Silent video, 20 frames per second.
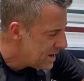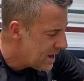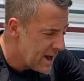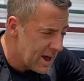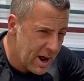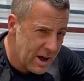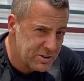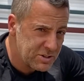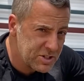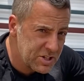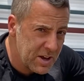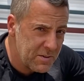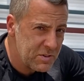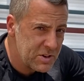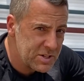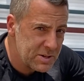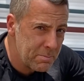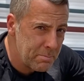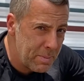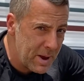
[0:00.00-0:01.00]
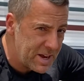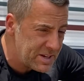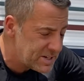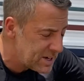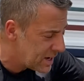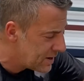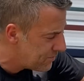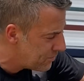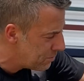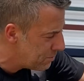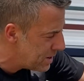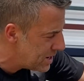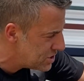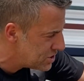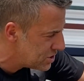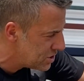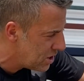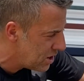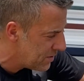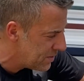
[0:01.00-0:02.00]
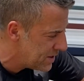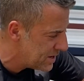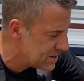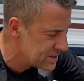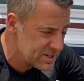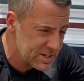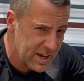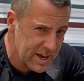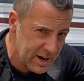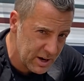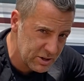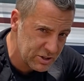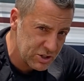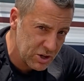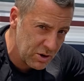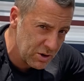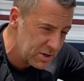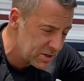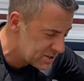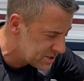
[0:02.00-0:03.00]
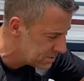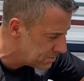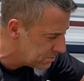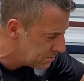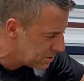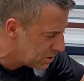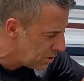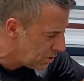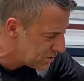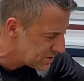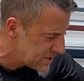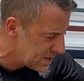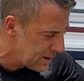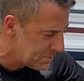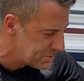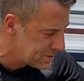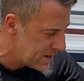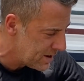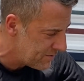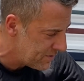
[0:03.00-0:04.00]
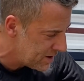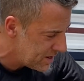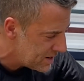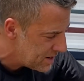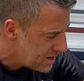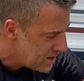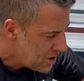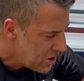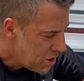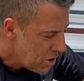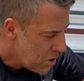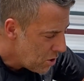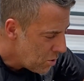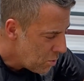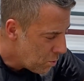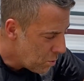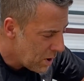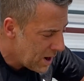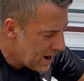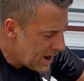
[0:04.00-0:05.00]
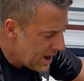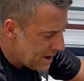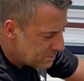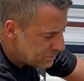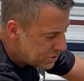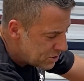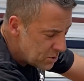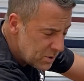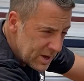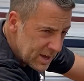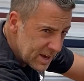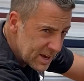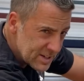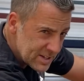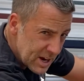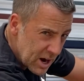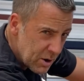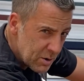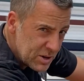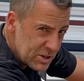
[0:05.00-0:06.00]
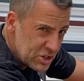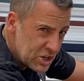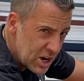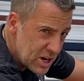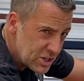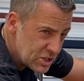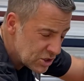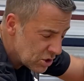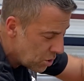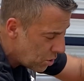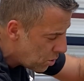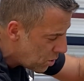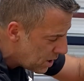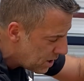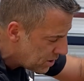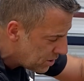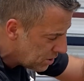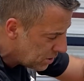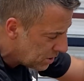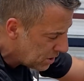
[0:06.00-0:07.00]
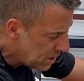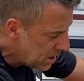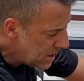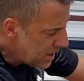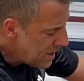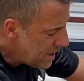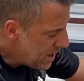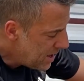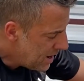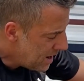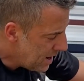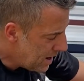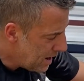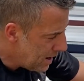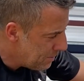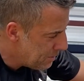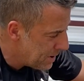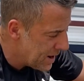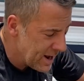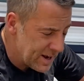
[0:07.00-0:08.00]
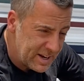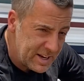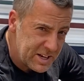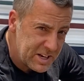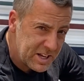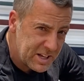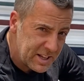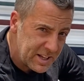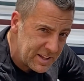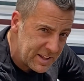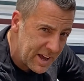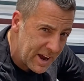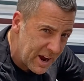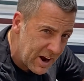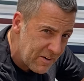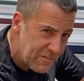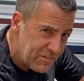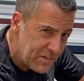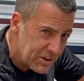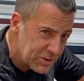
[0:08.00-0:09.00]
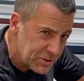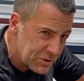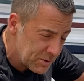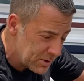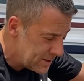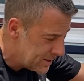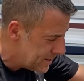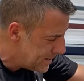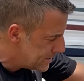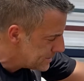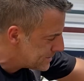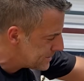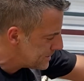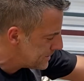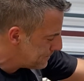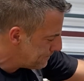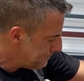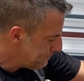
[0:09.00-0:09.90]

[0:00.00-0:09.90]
And I'll just give you some basic information on this, and I'll show you some close-ups of it. What I'm doing is I already changed the oil, but I need to clean the air filter in this,